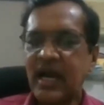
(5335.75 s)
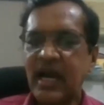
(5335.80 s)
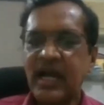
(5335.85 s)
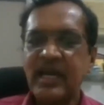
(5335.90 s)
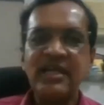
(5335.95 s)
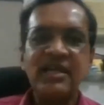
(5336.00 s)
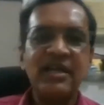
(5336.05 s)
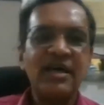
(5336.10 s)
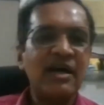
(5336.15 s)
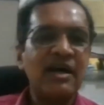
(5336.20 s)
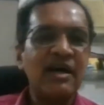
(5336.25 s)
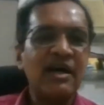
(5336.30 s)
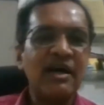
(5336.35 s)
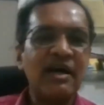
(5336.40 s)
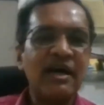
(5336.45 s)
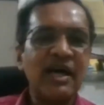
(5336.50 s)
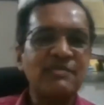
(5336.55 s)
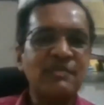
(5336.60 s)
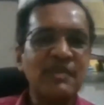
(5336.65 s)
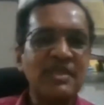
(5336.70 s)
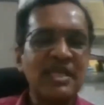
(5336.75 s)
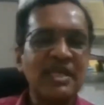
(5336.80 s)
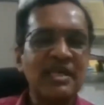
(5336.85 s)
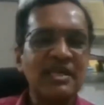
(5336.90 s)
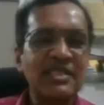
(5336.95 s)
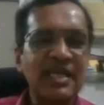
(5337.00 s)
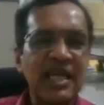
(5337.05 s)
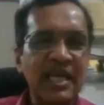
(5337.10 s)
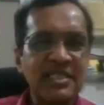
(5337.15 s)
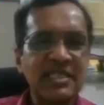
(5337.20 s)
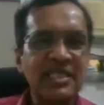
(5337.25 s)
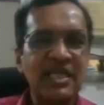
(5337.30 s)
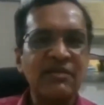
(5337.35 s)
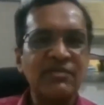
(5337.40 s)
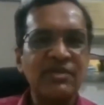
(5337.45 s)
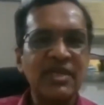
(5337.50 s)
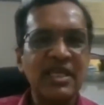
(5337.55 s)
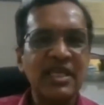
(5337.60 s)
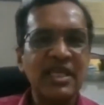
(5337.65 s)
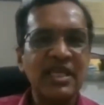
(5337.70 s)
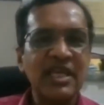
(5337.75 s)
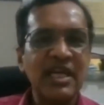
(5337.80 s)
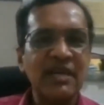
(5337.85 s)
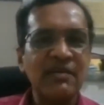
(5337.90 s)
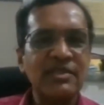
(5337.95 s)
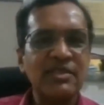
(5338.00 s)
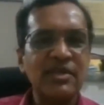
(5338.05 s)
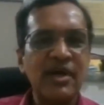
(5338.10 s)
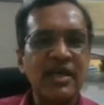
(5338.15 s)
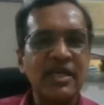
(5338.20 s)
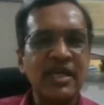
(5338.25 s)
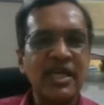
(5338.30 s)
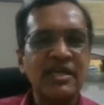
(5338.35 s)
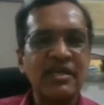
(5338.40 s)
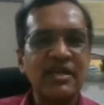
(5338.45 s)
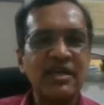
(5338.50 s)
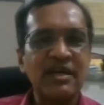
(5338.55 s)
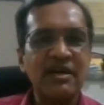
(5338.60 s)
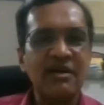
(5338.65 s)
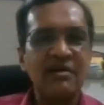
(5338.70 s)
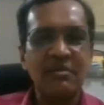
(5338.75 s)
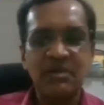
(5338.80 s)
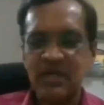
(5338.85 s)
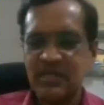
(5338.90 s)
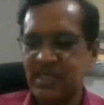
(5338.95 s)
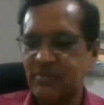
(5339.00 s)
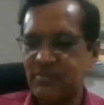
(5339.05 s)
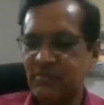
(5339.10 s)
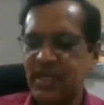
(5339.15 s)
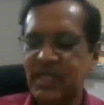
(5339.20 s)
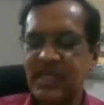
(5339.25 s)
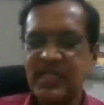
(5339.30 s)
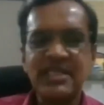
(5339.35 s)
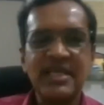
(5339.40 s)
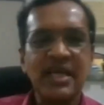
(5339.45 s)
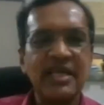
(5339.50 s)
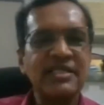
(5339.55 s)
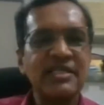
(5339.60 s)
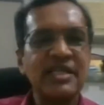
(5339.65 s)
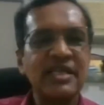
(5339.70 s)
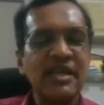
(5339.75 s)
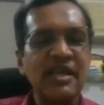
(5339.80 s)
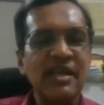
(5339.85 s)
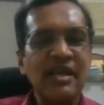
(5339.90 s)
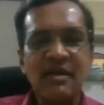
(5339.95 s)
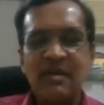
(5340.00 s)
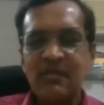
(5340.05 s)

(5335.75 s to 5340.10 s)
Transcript: And as per the selection of the reduced concrete supplier is concerned,